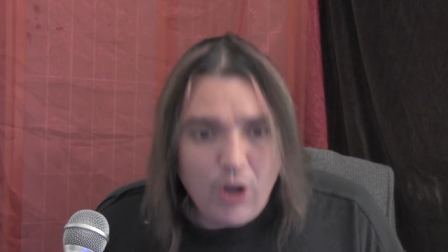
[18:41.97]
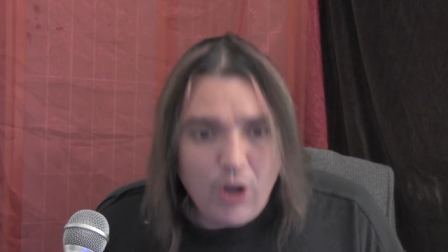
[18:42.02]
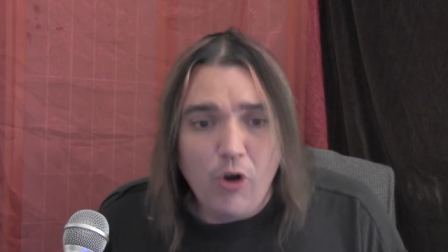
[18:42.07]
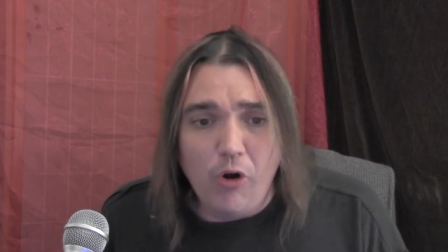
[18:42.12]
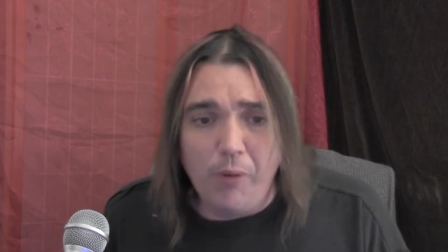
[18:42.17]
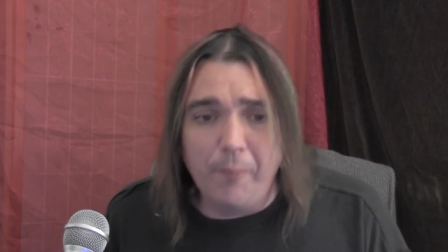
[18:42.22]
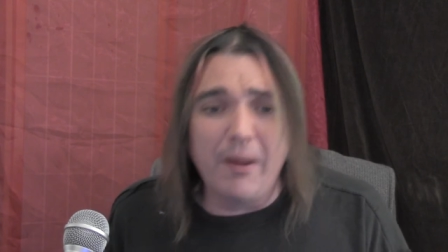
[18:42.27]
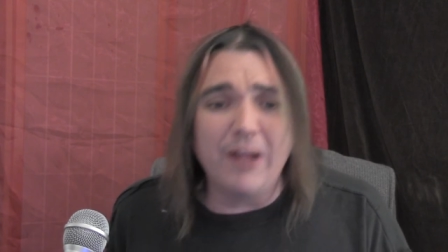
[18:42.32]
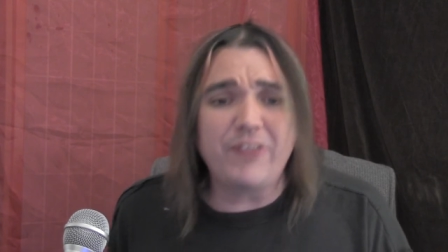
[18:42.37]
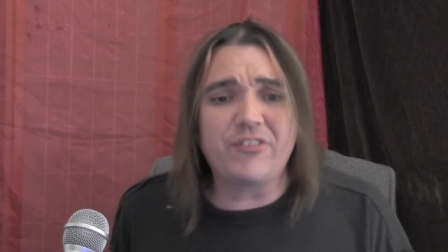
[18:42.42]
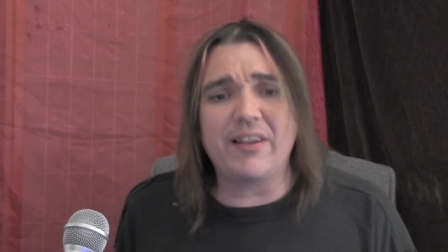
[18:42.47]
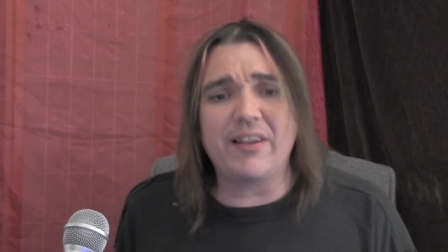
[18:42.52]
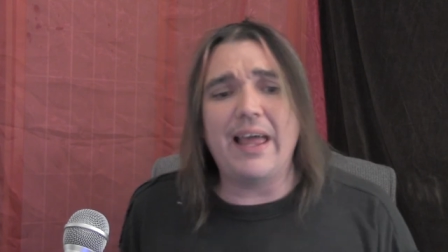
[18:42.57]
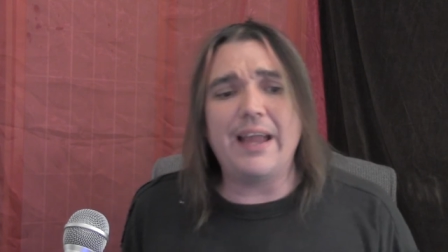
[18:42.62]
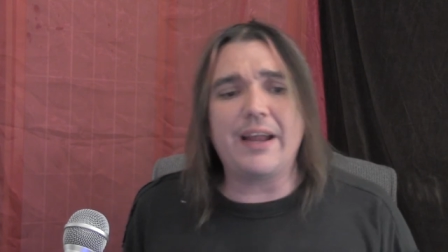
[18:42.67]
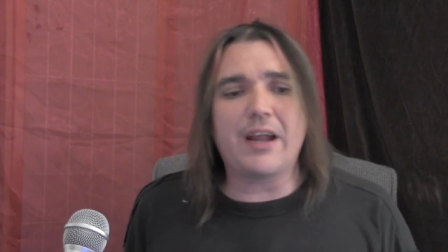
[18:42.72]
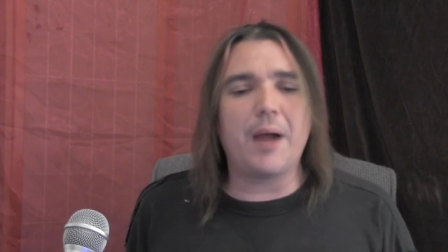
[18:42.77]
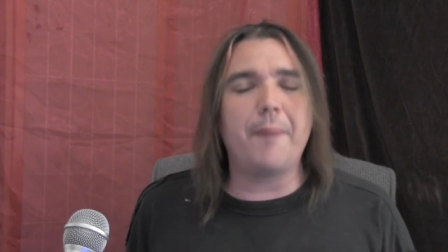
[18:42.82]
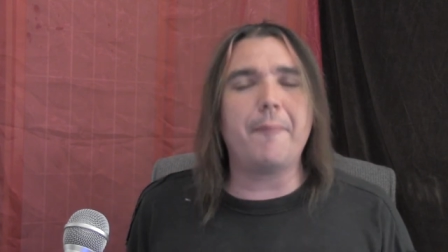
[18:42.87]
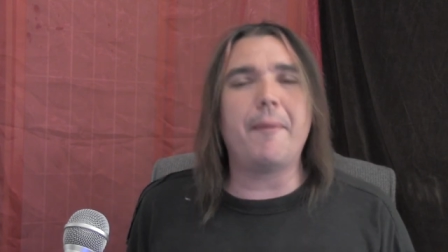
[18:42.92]
who much
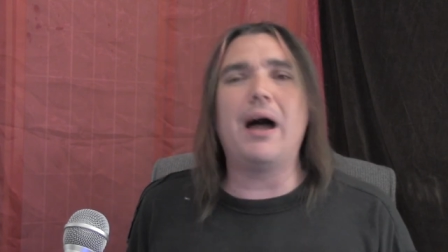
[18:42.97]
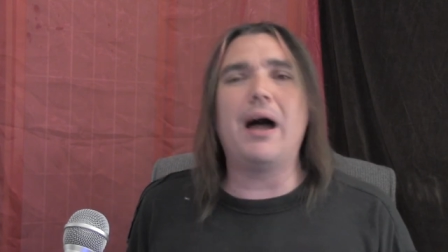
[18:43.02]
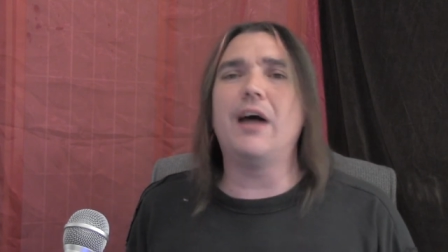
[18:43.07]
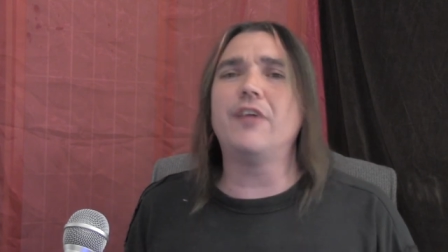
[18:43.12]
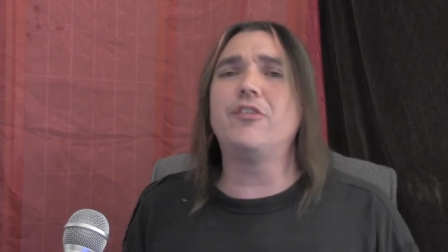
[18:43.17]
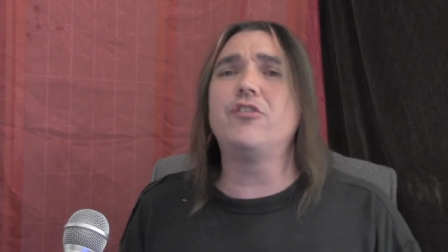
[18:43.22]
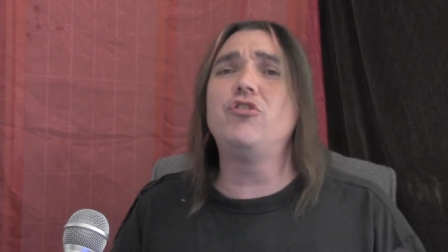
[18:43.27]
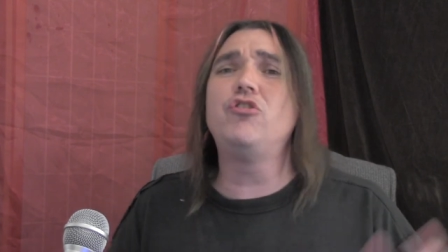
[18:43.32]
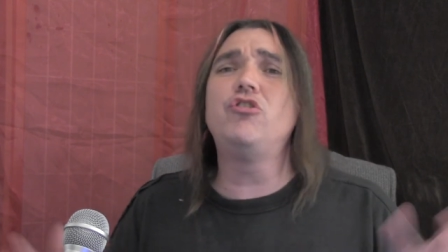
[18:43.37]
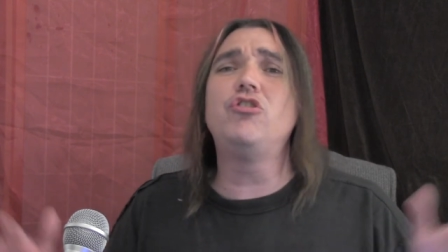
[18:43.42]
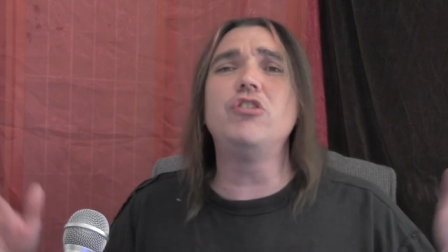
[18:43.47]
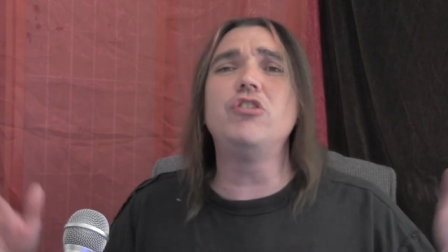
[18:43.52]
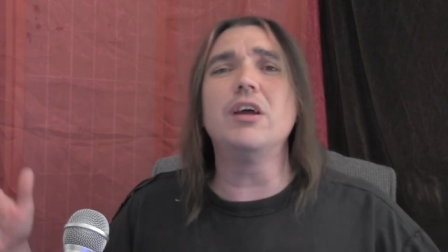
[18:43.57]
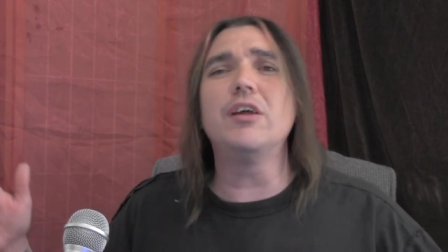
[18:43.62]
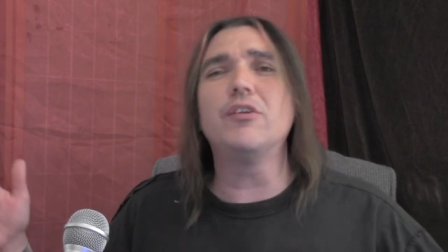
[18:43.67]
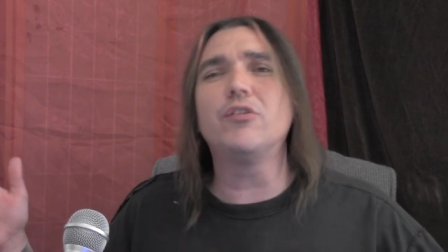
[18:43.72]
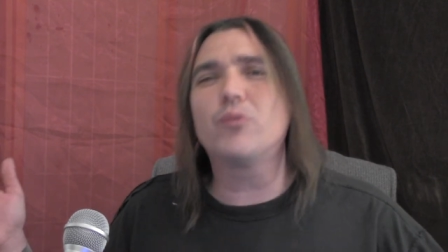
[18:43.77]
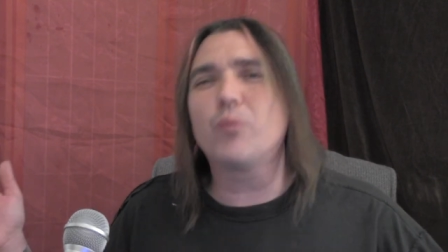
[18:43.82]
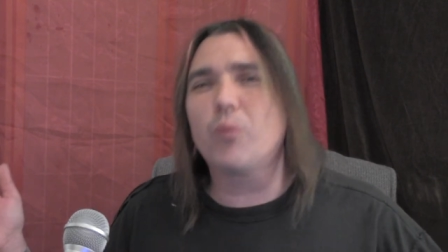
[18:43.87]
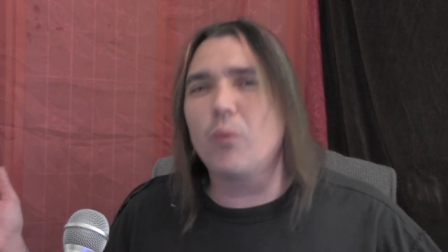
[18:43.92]
like Hamas
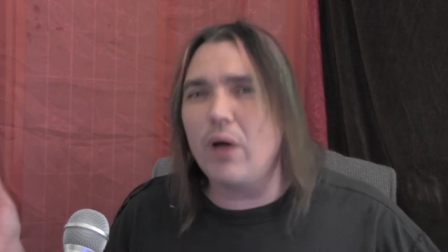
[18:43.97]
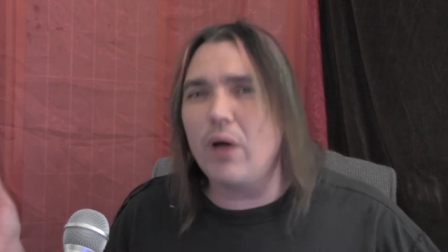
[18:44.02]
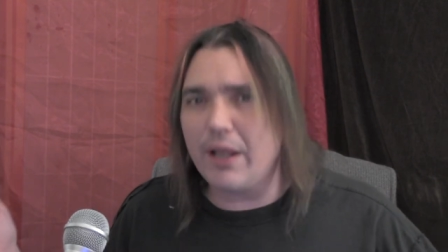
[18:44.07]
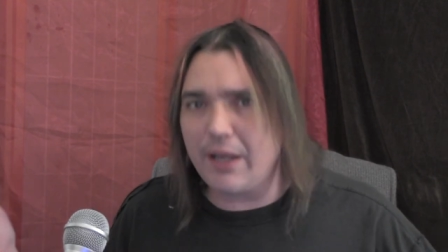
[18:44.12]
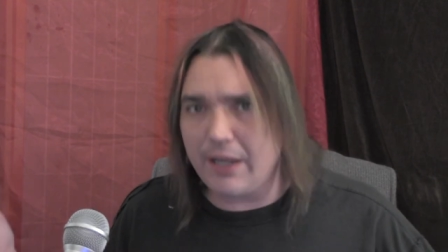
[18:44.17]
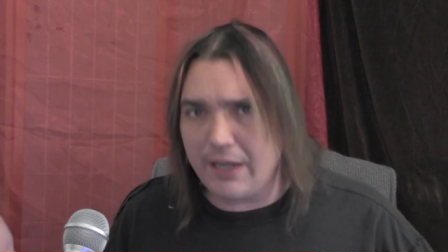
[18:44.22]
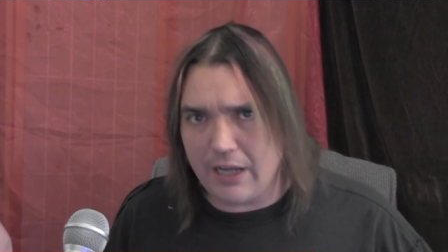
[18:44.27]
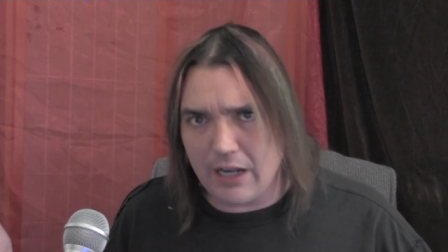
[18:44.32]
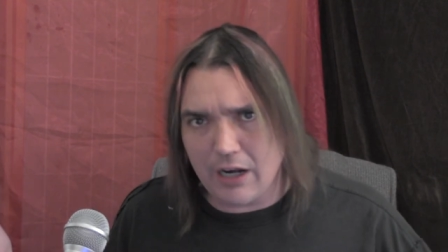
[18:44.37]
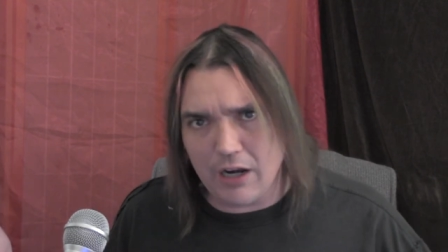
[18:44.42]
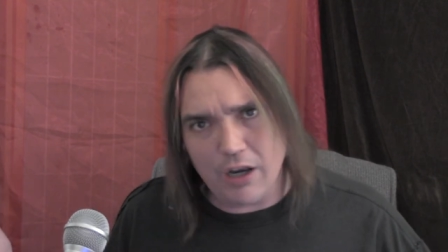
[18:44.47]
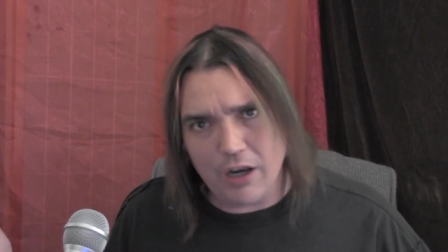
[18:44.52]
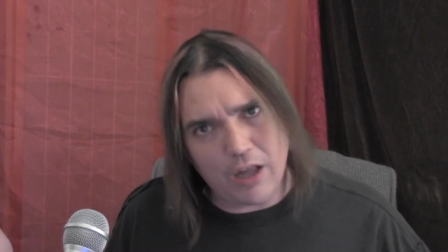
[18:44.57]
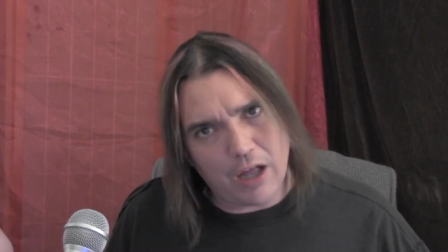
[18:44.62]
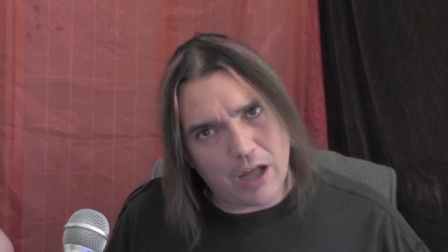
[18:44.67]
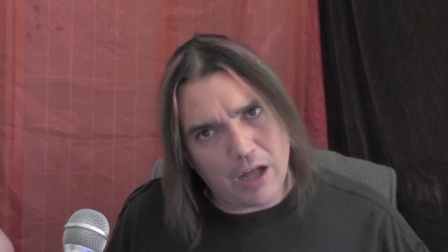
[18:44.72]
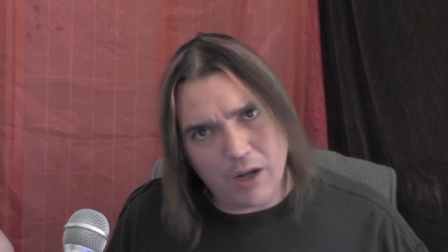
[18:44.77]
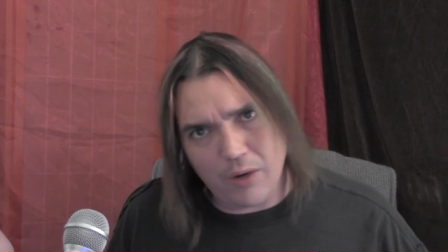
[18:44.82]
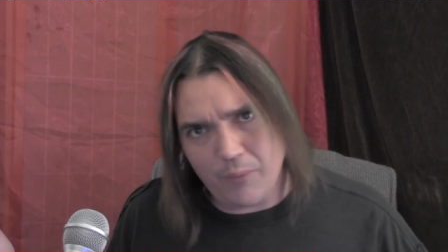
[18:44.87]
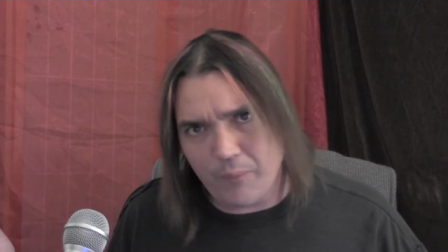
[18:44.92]
just want to get
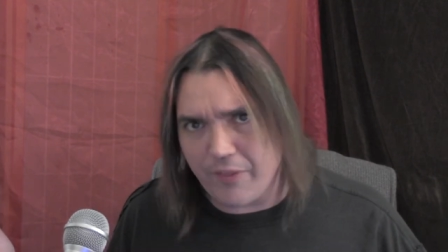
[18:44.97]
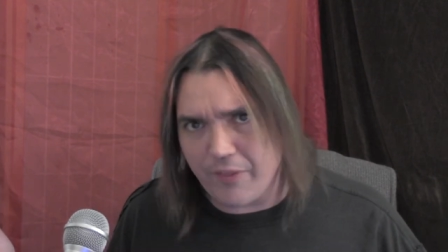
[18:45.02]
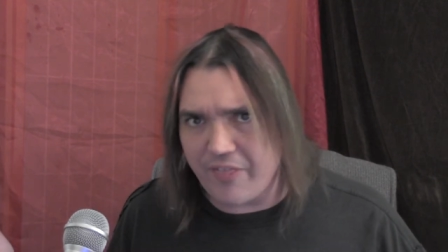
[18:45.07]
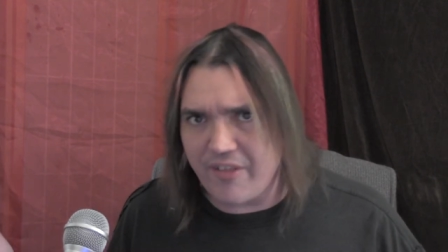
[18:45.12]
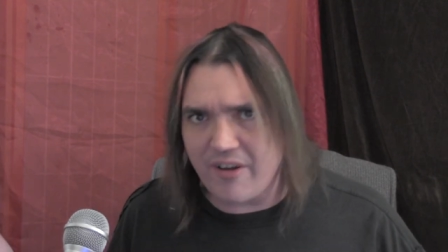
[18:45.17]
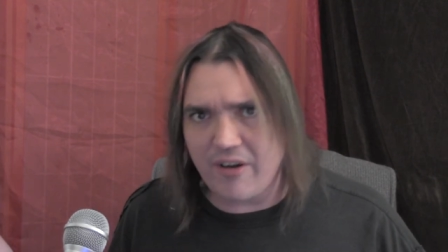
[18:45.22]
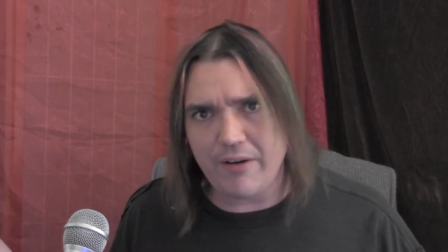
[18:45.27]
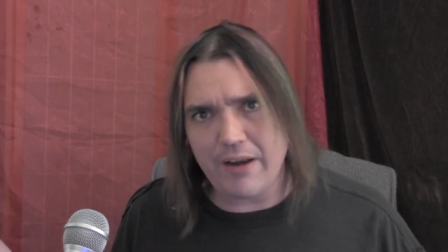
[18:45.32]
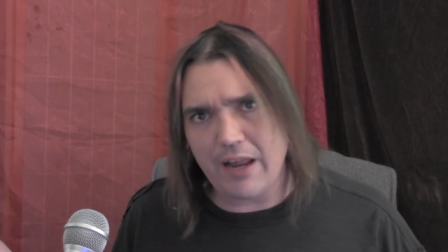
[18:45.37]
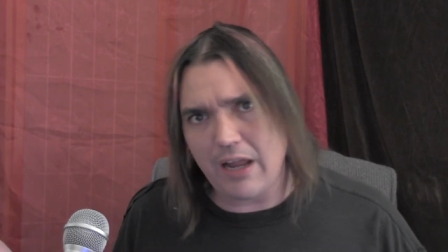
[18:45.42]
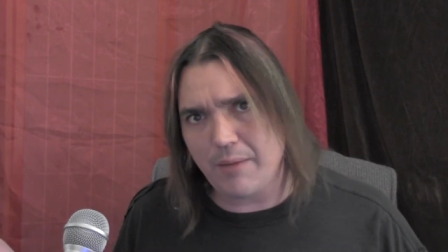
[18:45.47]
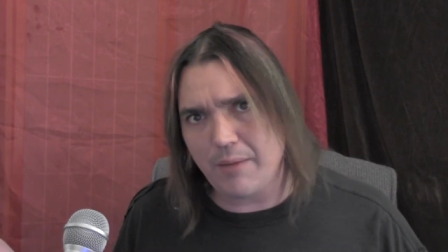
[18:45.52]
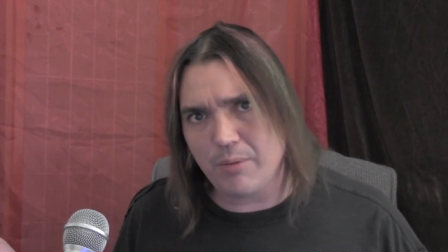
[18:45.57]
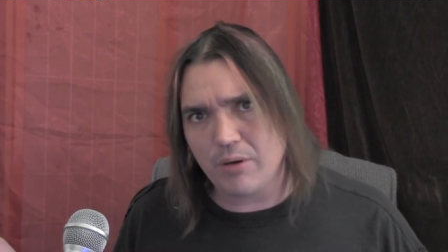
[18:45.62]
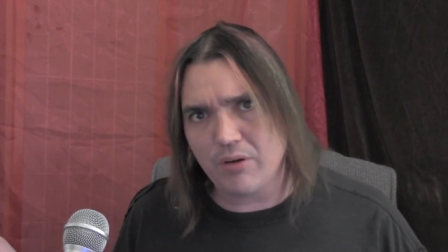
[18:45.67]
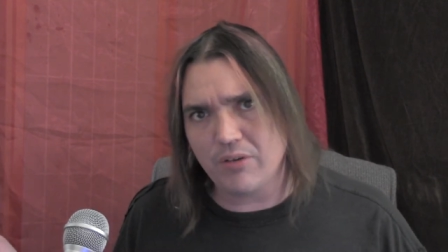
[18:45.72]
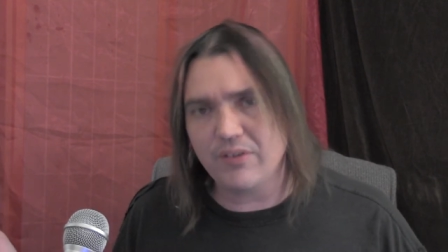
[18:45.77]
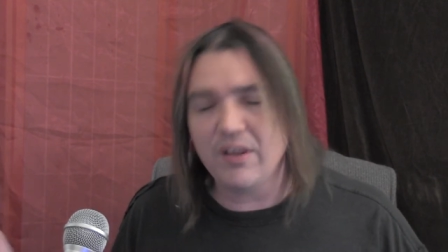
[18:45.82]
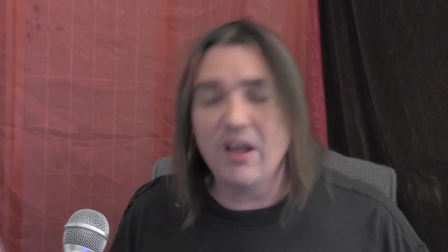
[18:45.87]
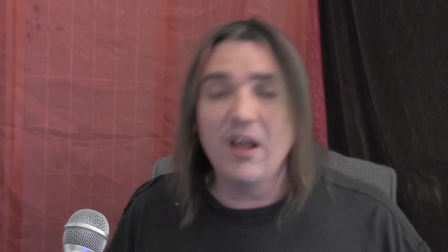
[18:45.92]
along with their
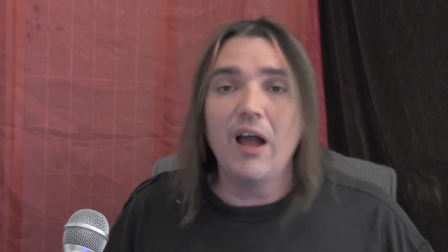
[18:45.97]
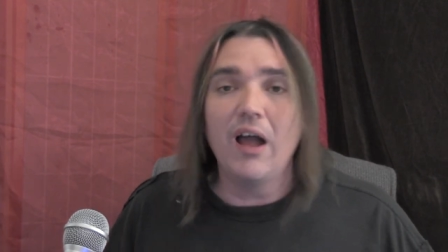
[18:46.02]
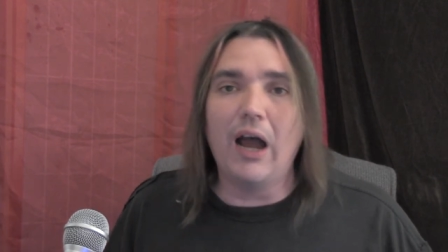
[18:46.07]
neighbors,